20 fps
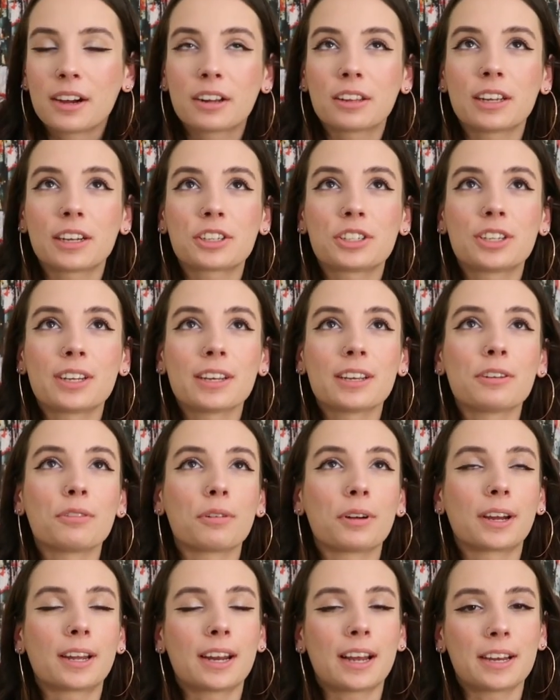collection
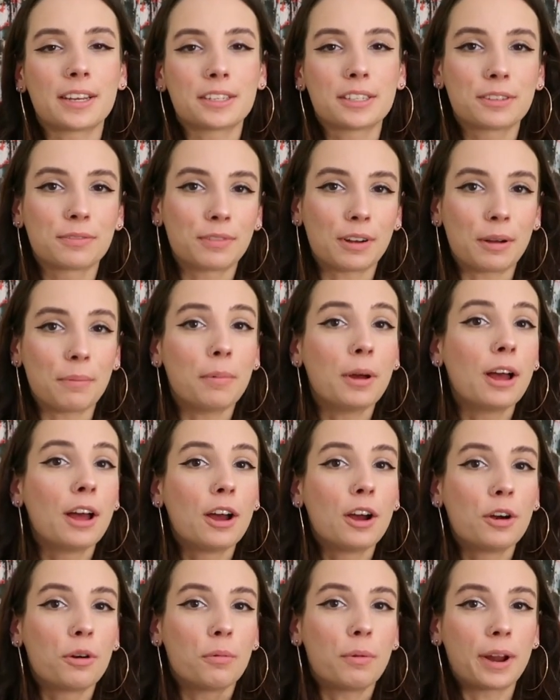organized from
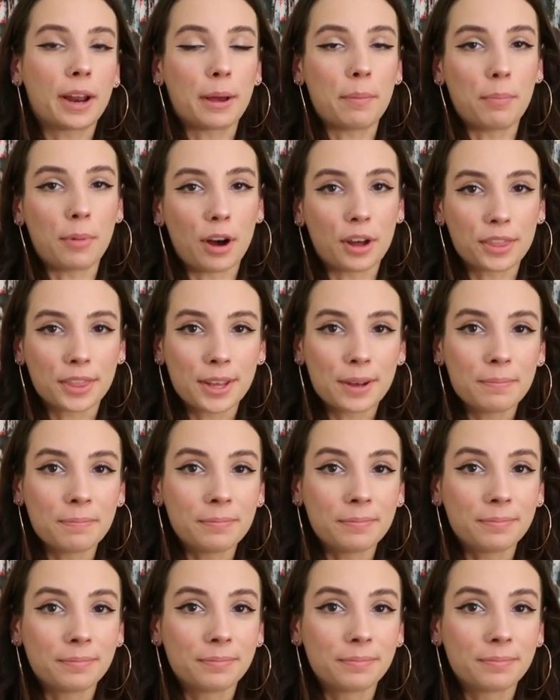when I bought them.